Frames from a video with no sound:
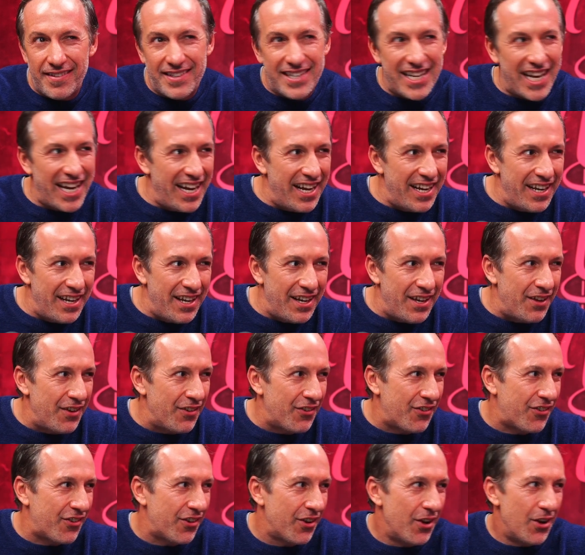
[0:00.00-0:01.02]

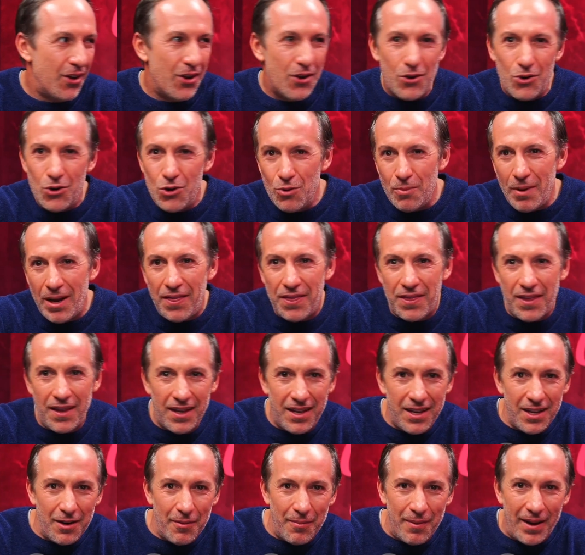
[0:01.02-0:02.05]
tennis. Who am I
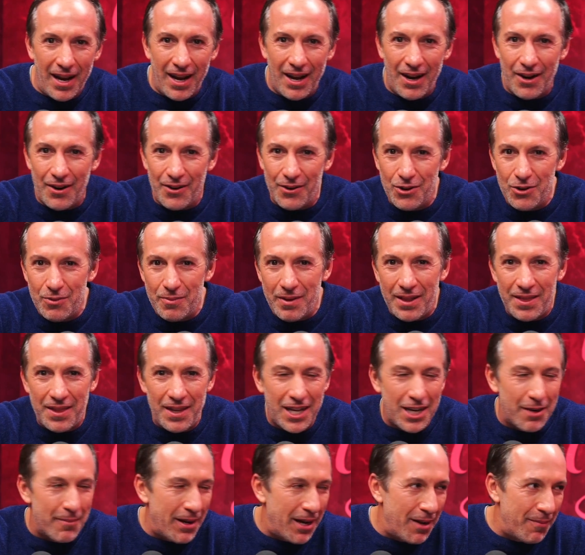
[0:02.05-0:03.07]
thinking about? Who am I
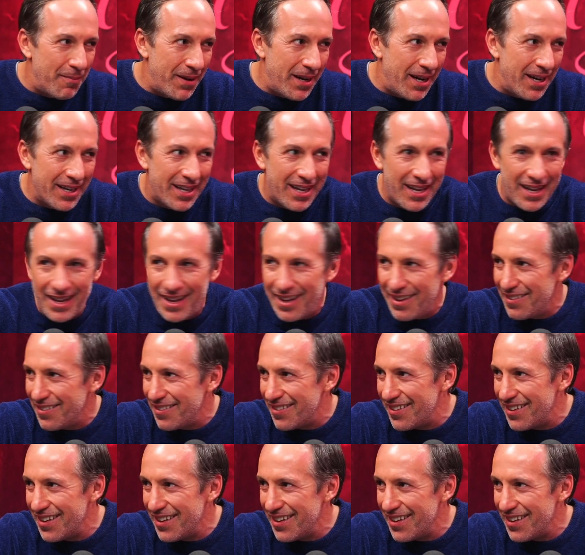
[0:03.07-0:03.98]
thinking about podcast?